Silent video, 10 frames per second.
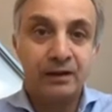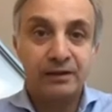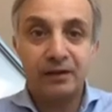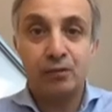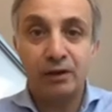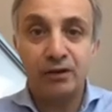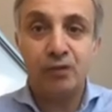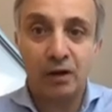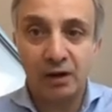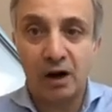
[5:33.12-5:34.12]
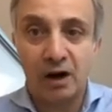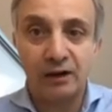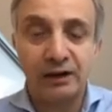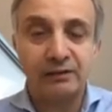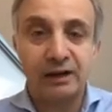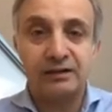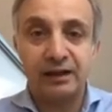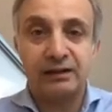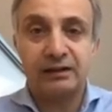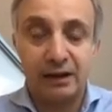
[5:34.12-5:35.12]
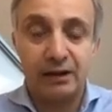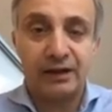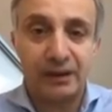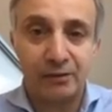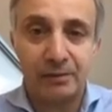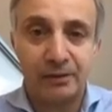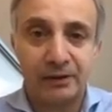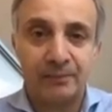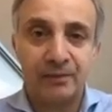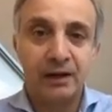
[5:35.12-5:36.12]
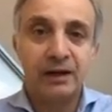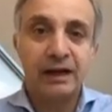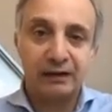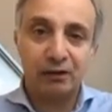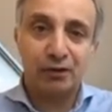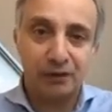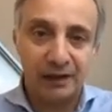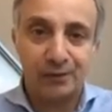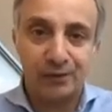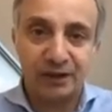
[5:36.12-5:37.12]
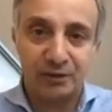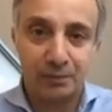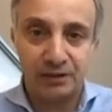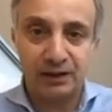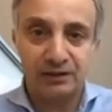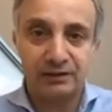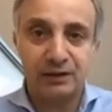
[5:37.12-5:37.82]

that are willing to work hard and, and take ac- accountability. And the third level is expertise. You